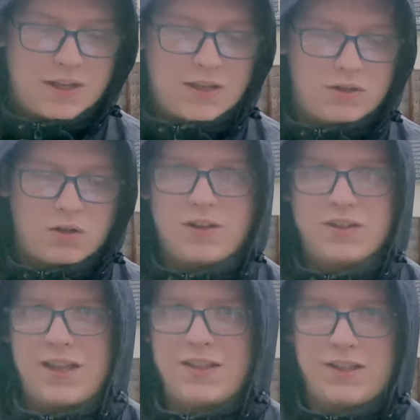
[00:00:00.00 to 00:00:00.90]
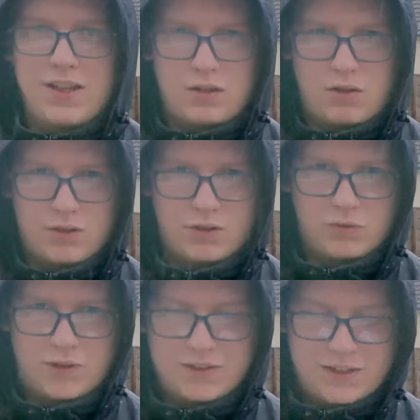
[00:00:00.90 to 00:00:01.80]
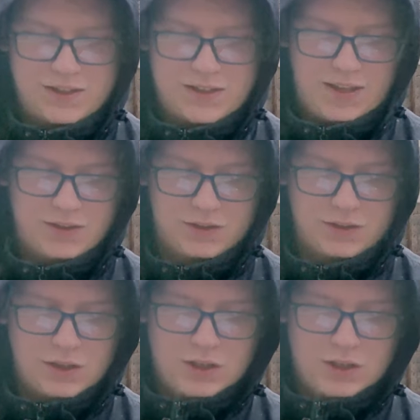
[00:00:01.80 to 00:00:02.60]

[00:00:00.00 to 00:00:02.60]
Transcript: in euros, that is six euros twenty cents.